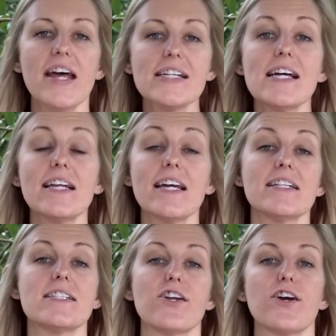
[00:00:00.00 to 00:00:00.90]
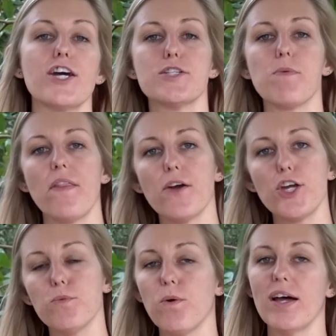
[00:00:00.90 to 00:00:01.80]
The next thing to consider is whether
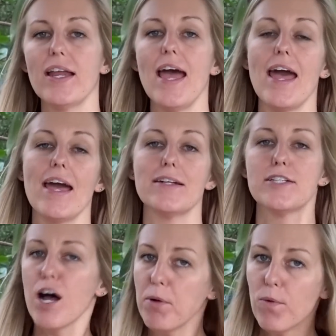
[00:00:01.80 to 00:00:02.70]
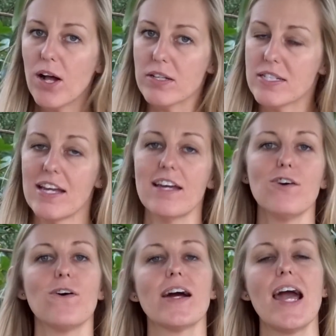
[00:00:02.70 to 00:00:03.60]
you want a double wall tent
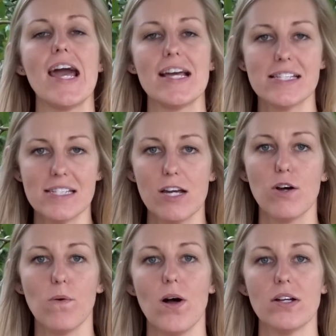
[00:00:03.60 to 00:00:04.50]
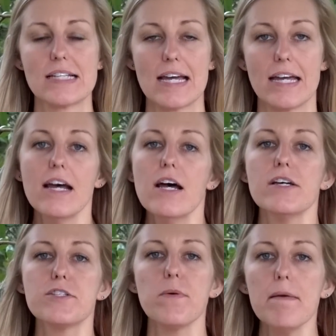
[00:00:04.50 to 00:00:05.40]
or a single wall tent.
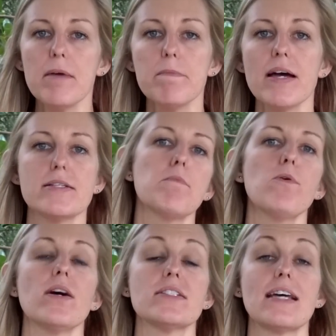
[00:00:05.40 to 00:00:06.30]
So what I mean by double wall